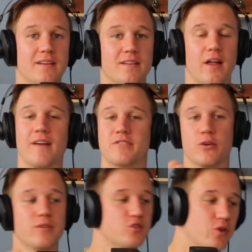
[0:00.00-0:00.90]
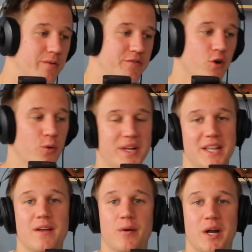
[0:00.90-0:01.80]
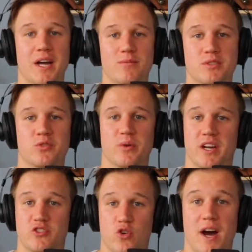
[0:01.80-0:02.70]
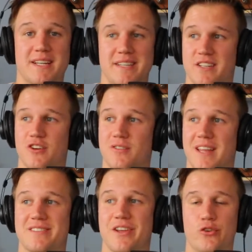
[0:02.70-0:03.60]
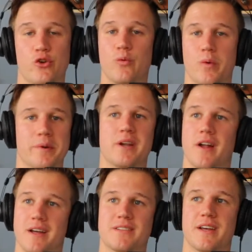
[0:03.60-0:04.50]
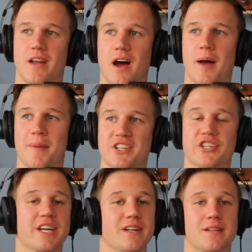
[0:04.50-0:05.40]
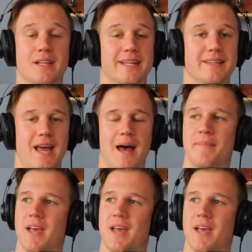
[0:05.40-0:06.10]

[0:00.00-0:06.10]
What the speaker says: I've told this story before. When I tried TikTok, they said, do woman, and I said, I'm actually going to delete the app.